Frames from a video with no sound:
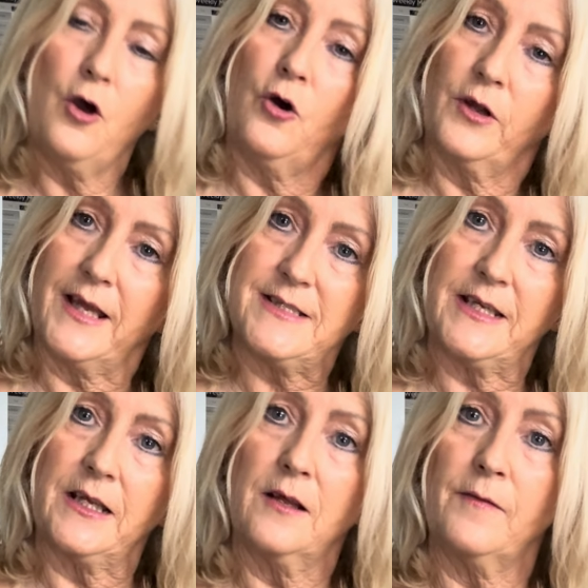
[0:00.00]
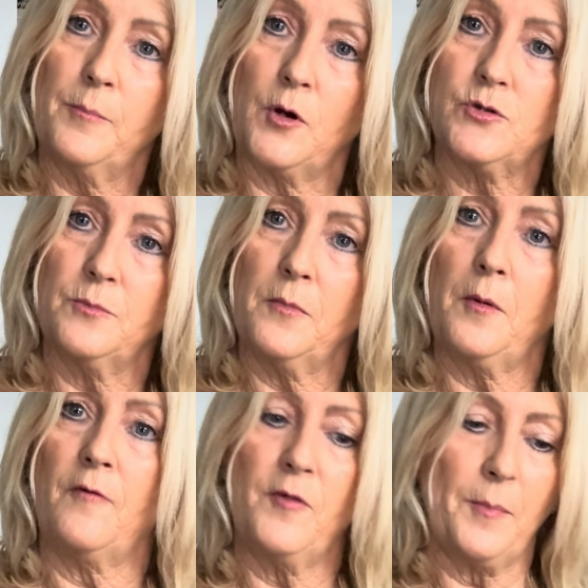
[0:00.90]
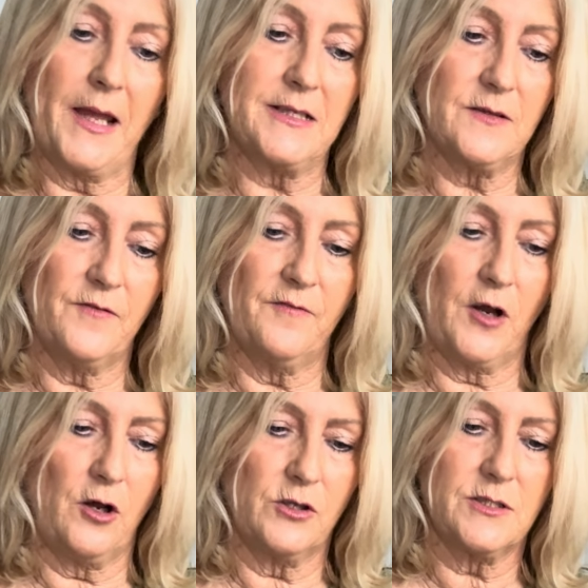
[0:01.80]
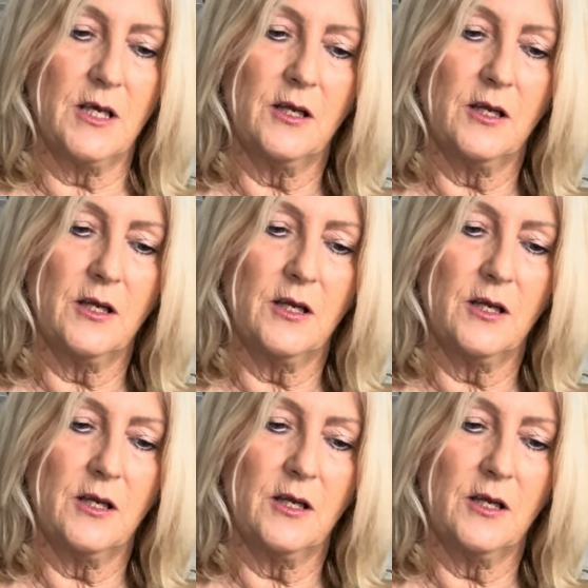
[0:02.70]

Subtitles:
on getting the bottom of the base of the vase,